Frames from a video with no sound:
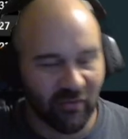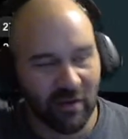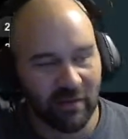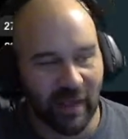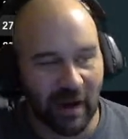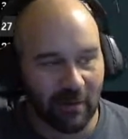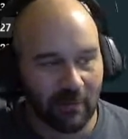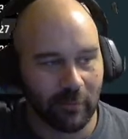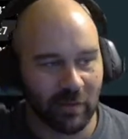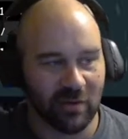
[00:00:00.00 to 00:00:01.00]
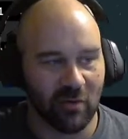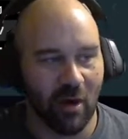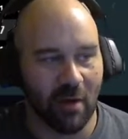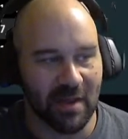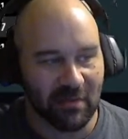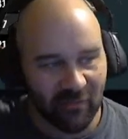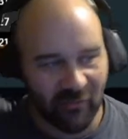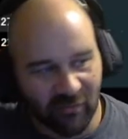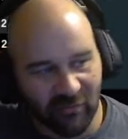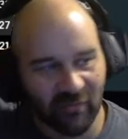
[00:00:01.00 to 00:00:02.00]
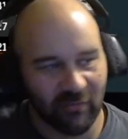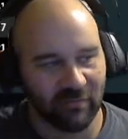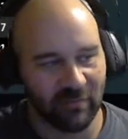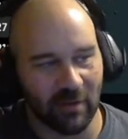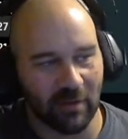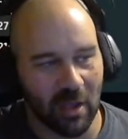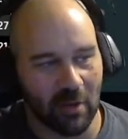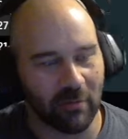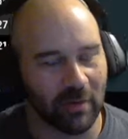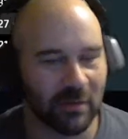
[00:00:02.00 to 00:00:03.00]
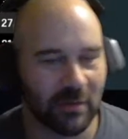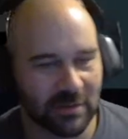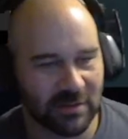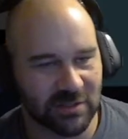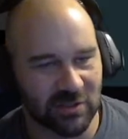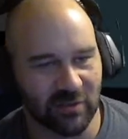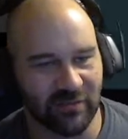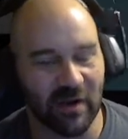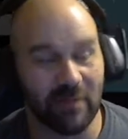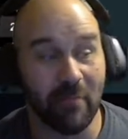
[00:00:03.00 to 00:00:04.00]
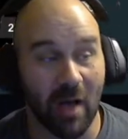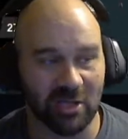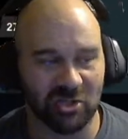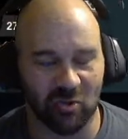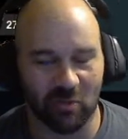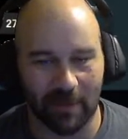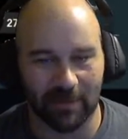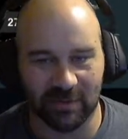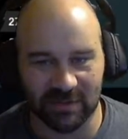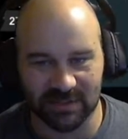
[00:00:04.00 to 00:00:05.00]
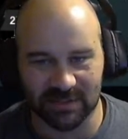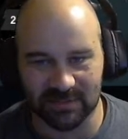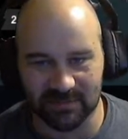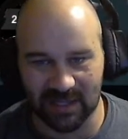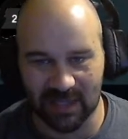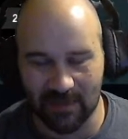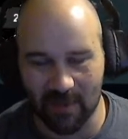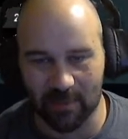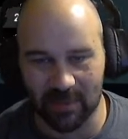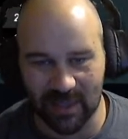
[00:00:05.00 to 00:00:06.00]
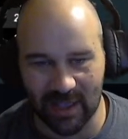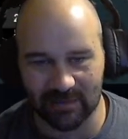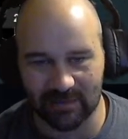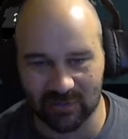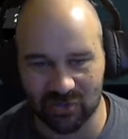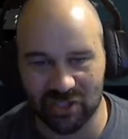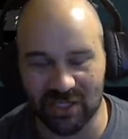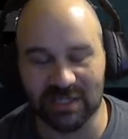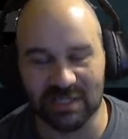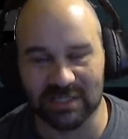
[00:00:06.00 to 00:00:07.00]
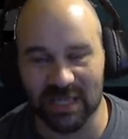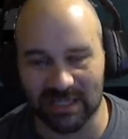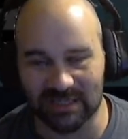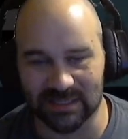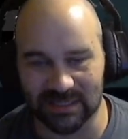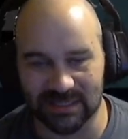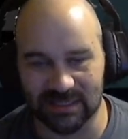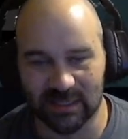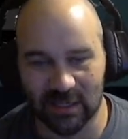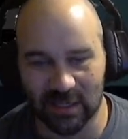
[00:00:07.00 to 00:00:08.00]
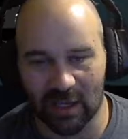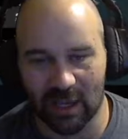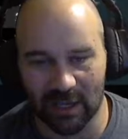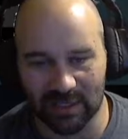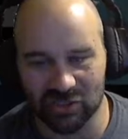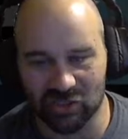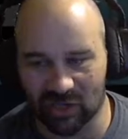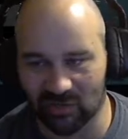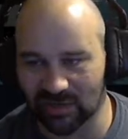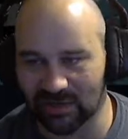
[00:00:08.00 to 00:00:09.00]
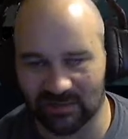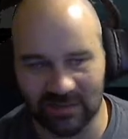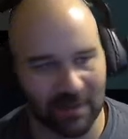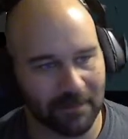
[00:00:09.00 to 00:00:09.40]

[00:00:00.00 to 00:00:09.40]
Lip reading: There, put the new arm in. There we go. Sort of very modular weaponry system. They came up with that. They're genius scientists, is generally their thing.